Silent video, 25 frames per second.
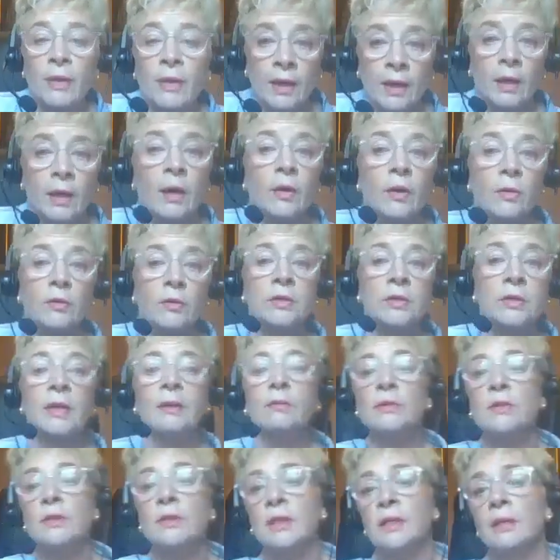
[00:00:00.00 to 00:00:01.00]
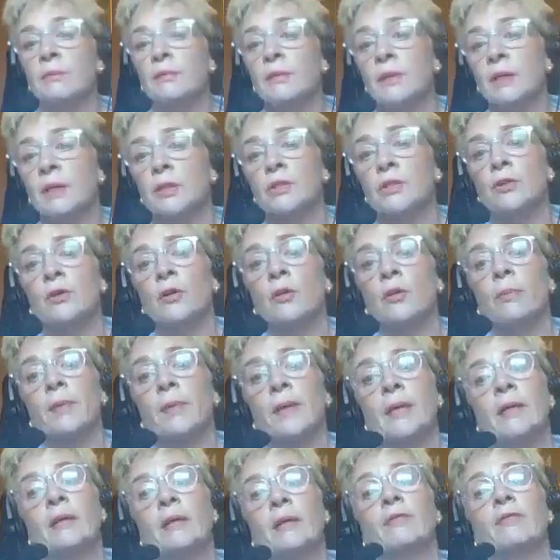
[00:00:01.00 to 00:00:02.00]
They are not able to keep that job
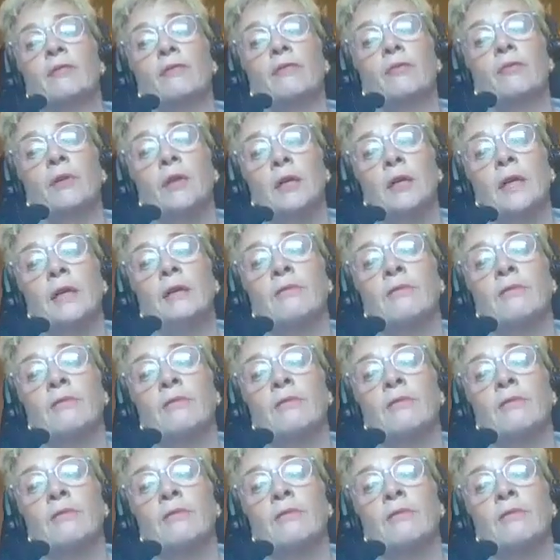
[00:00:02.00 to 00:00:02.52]
if